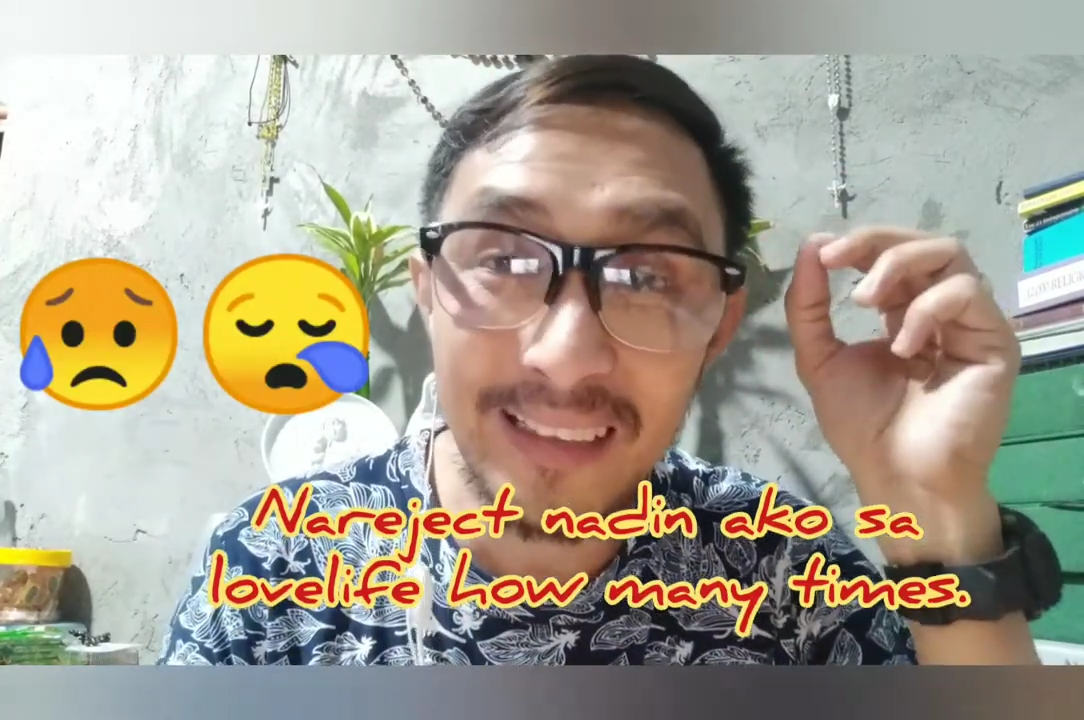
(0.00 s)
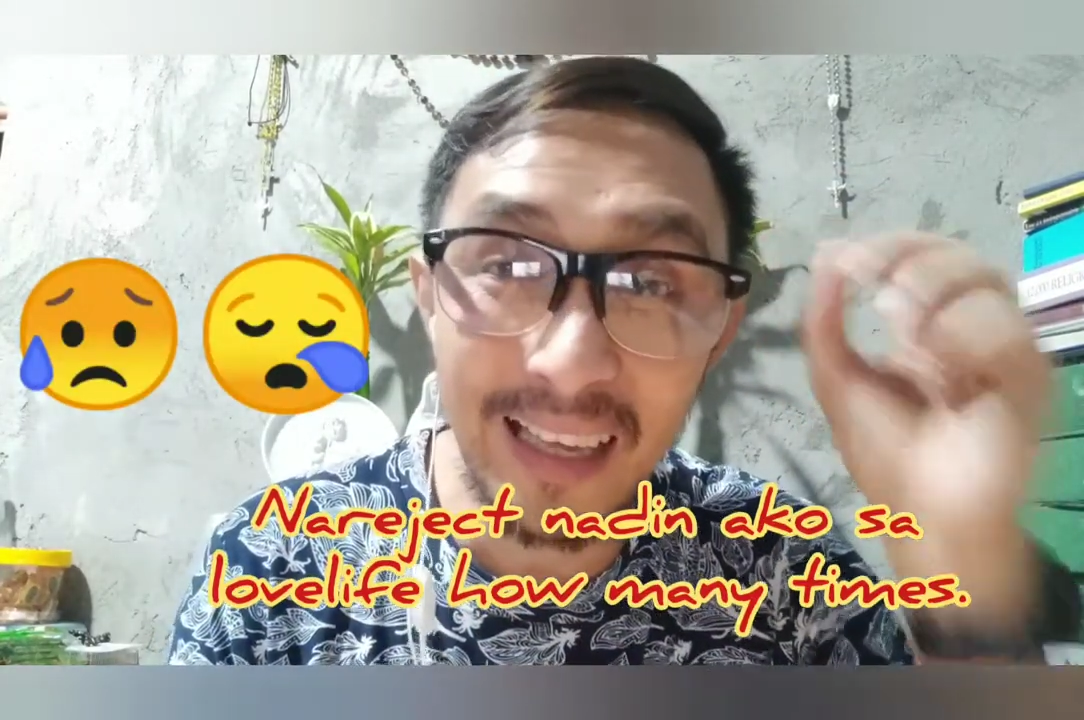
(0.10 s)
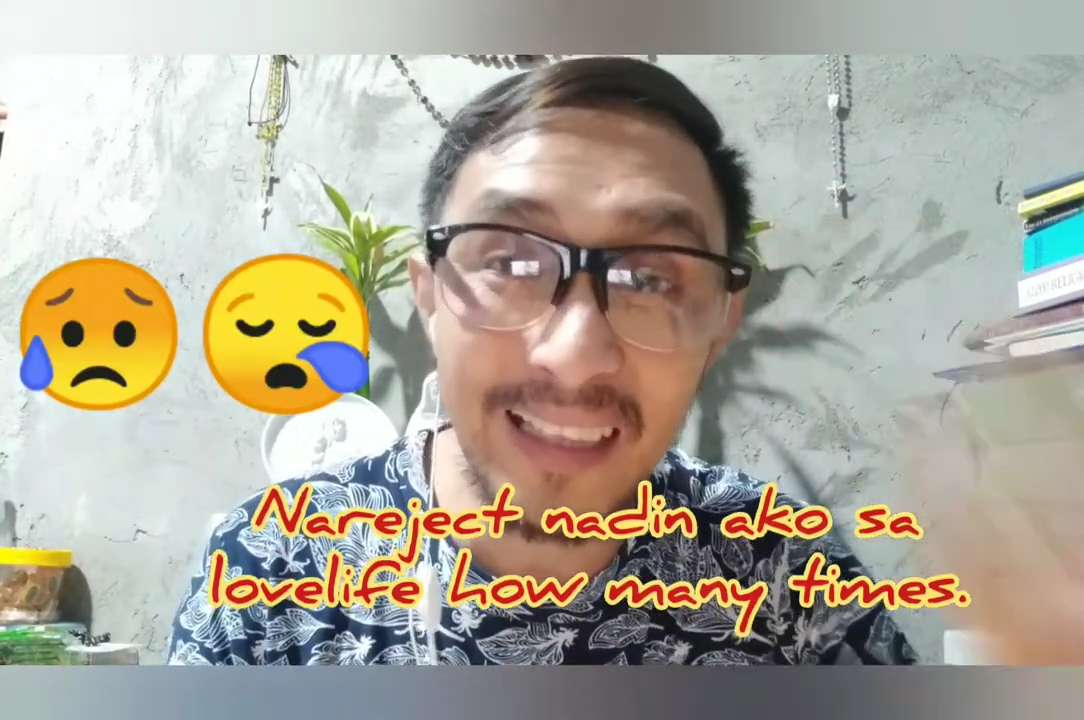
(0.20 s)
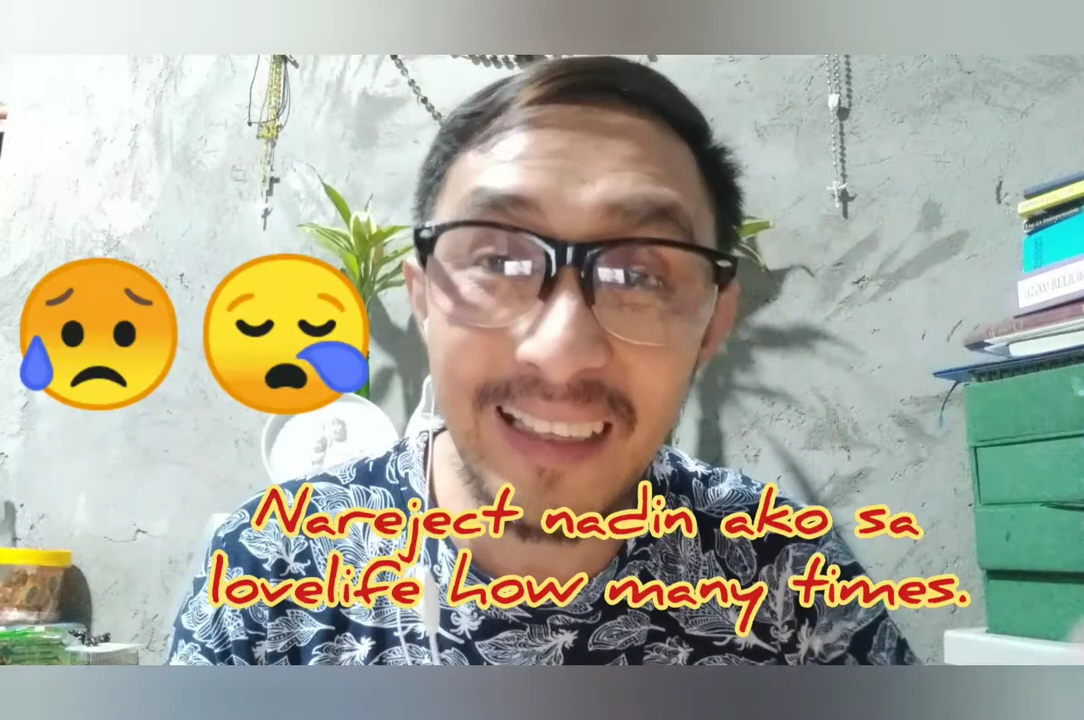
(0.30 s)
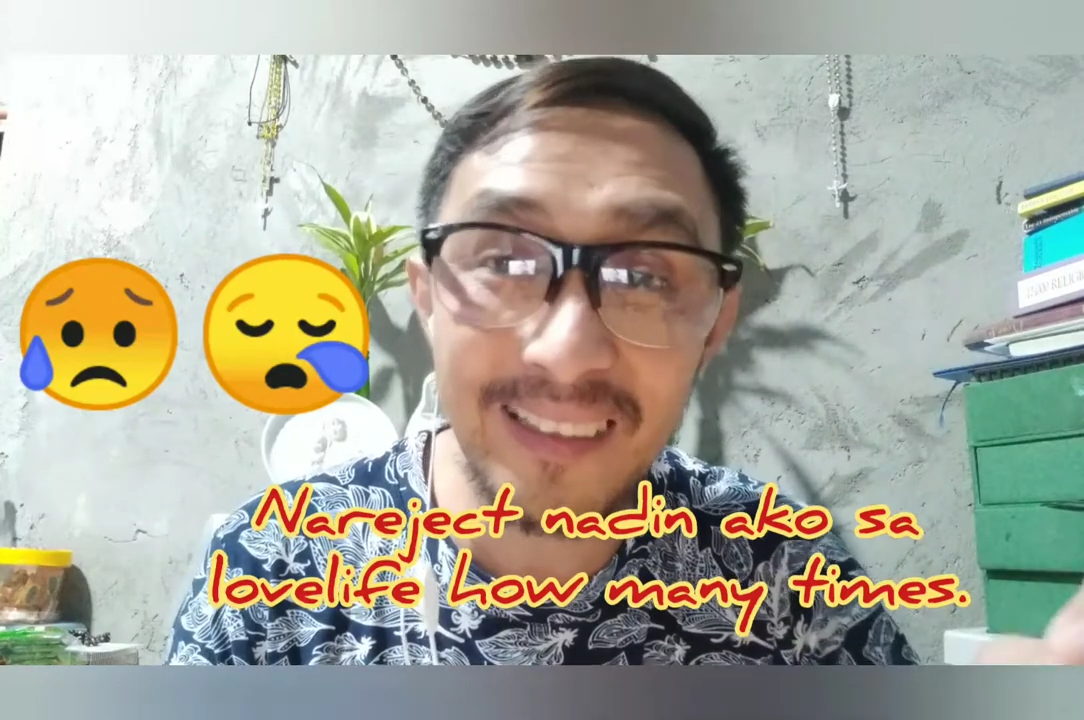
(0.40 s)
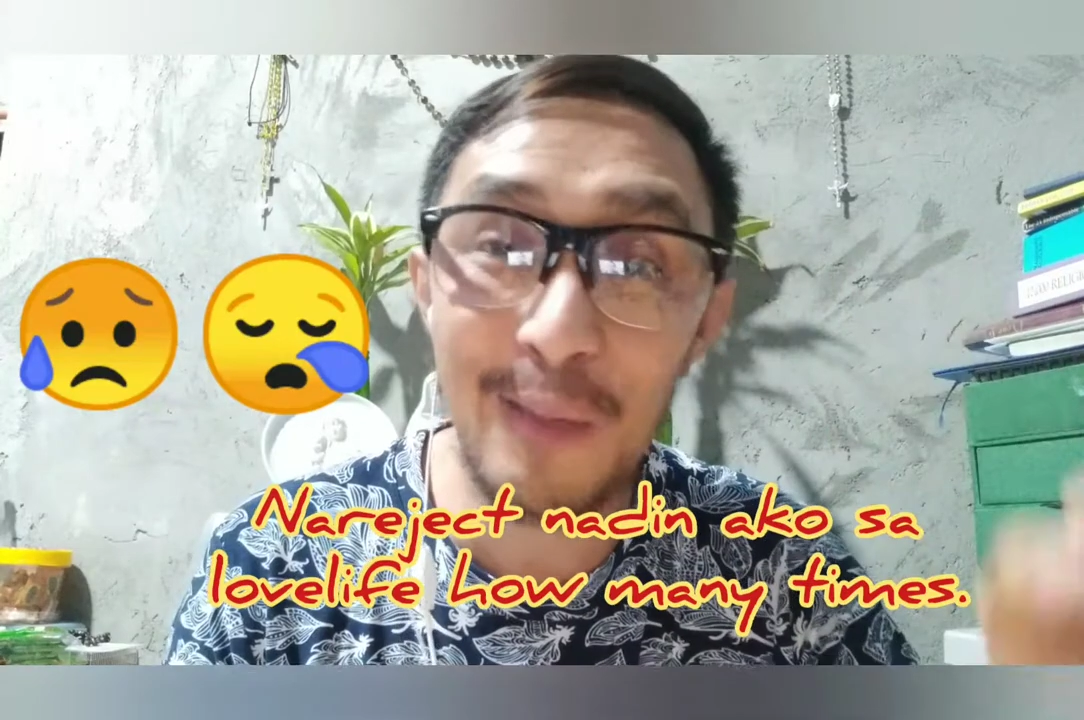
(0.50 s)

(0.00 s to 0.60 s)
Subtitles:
career,